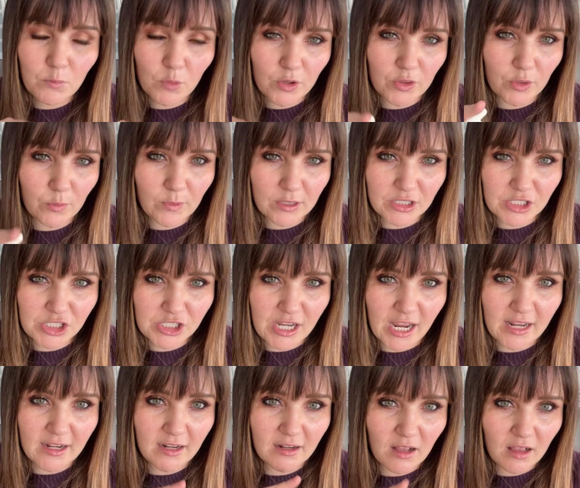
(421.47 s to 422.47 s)
more than one
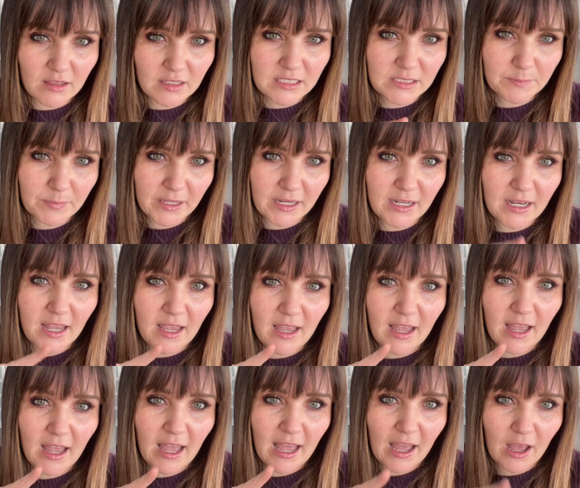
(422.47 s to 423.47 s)
shade, and I'll explain
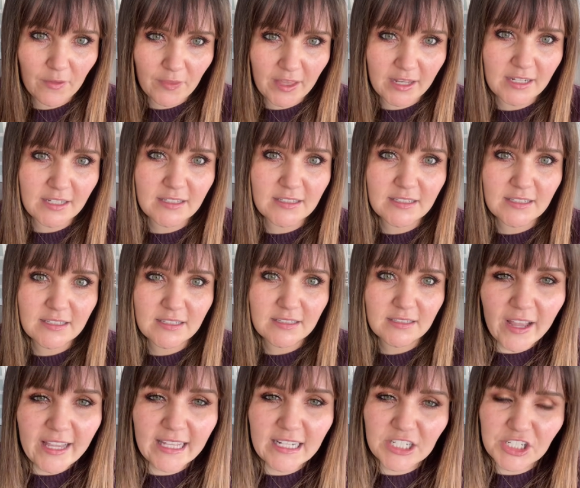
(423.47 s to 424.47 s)
how that is.
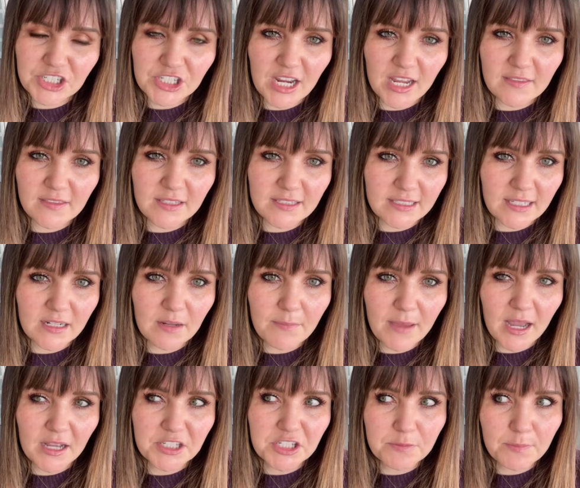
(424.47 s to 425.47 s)
If I get a shade that's gonna
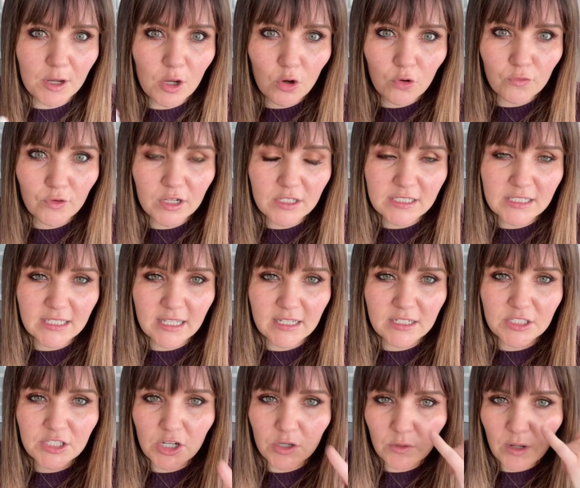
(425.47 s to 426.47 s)
match my overall
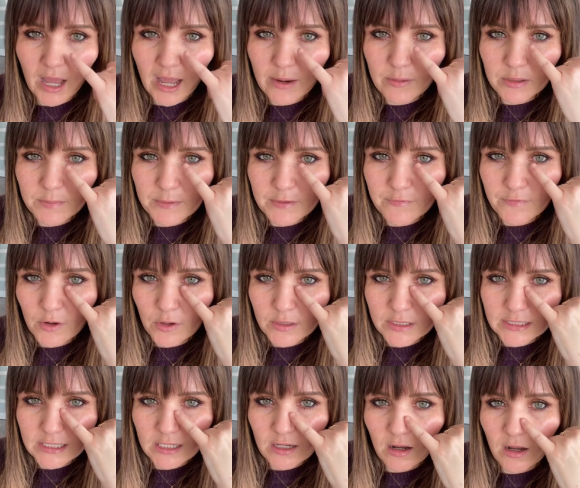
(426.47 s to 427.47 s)
skin tone, I would be
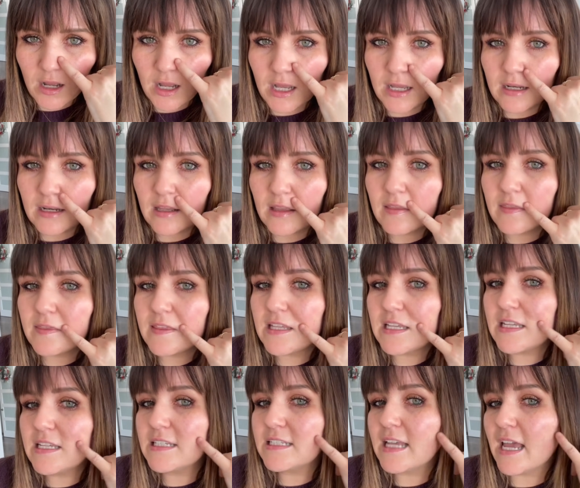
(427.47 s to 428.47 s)
focusing on
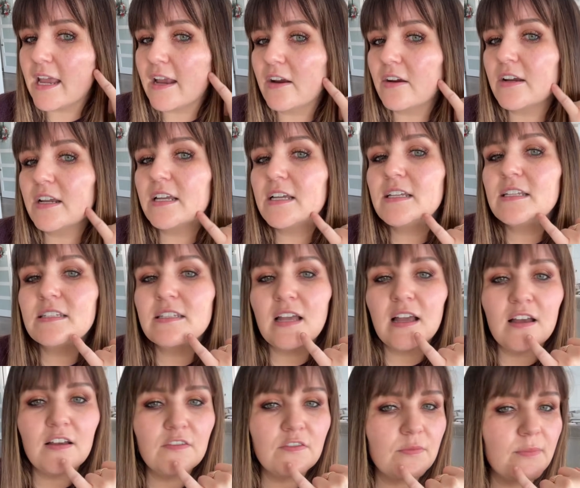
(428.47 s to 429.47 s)
these areas
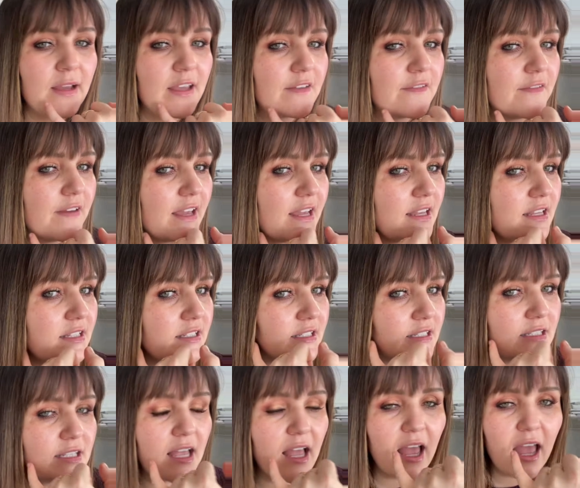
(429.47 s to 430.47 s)
of my face.